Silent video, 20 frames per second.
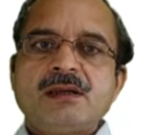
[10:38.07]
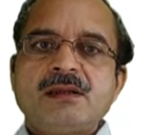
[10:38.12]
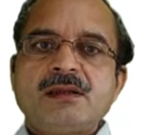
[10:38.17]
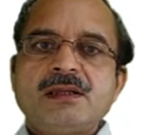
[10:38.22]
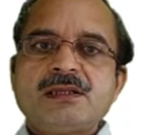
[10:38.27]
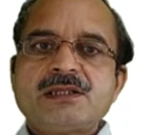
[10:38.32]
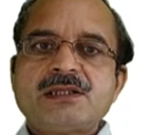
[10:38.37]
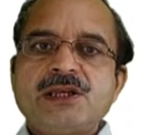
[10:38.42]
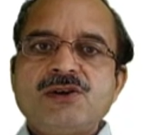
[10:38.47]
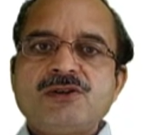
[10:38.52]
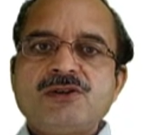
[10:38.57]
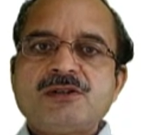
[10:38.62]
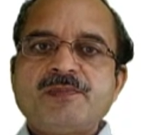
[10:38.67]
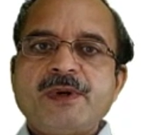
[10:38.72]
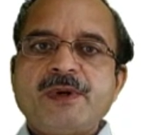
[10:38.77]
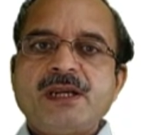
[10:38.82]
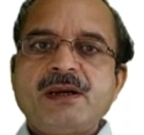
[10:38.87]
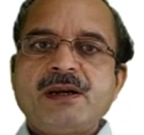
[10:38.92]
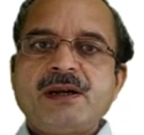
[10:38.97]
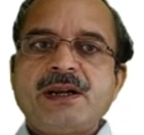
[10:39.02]
this gives
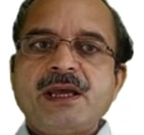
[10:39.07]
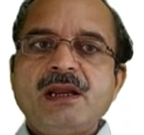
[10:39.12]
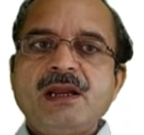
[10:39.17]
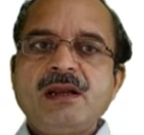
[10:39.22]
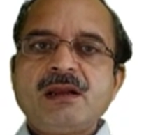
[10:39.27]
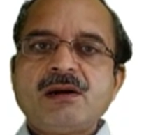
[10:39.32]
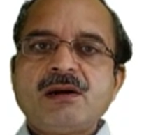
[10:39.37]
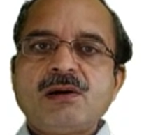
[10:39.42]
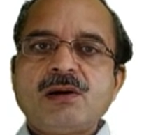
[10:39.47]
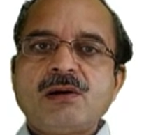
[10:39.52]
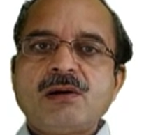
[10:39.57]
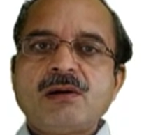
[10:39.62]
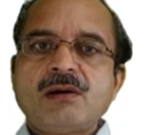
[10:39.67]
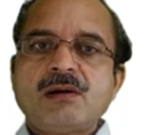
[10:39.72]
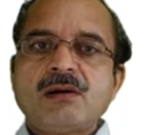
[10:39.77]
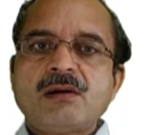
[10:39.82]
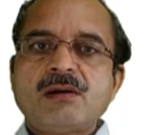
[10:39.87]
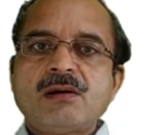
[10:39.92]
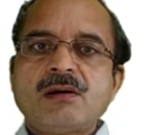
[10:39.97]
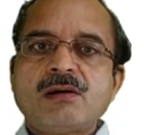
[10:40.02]
me del
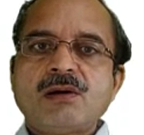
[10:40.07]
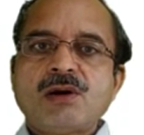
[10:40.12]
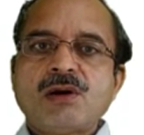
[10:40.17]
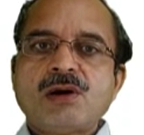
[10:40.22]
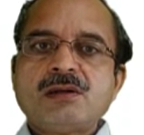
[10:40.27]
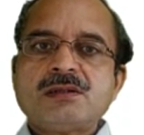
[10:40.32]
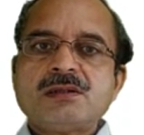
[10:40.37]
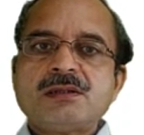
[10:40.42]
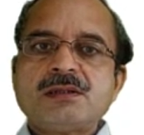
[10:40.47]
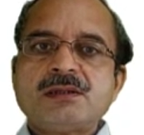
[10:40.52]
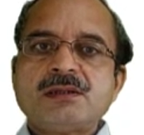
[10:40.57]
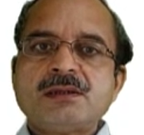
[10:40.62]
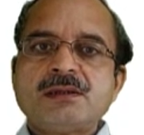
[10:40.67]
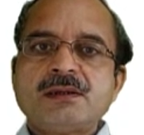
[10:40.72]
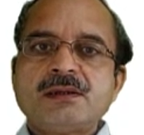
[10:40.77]
cross